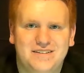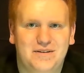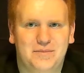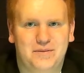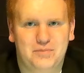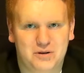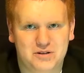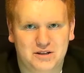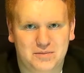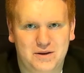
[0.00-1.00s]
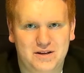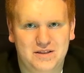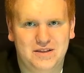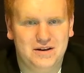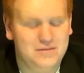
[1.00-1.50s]
A little bit of personal
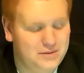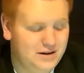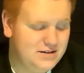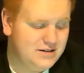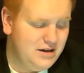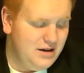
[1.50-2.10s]
opinion there, but